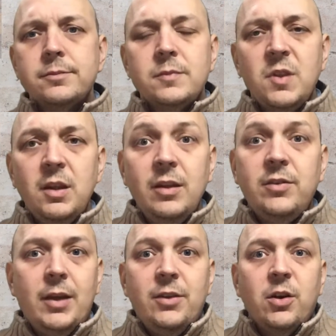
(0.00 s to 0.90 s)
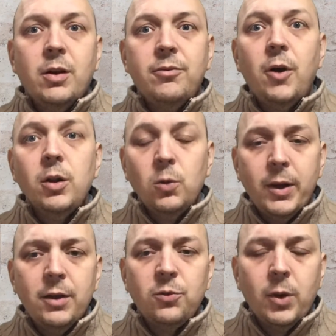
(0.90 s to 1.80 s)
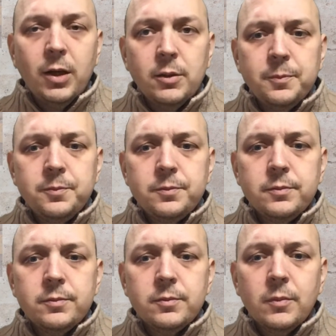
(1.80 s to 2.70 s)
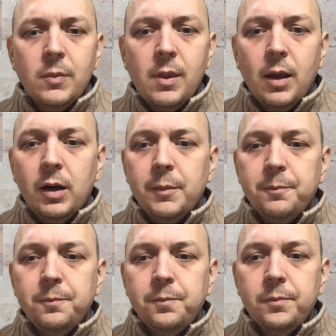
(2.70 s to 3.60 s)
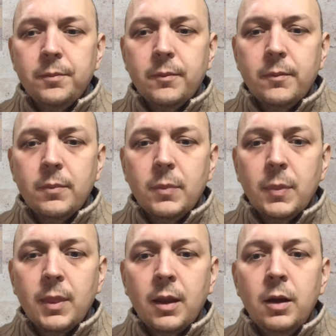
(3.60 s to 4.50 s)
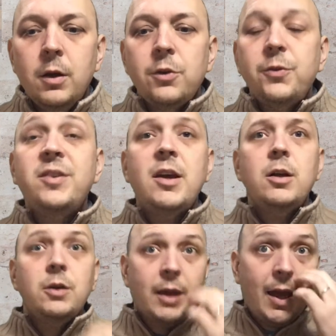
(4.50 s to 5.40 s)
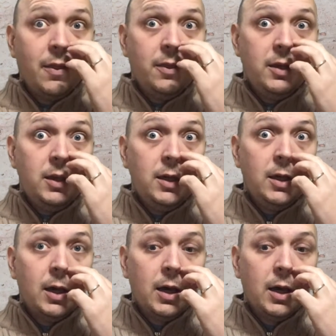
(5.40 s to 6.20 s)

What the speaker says: it's going to fall away as well. So we take a look at the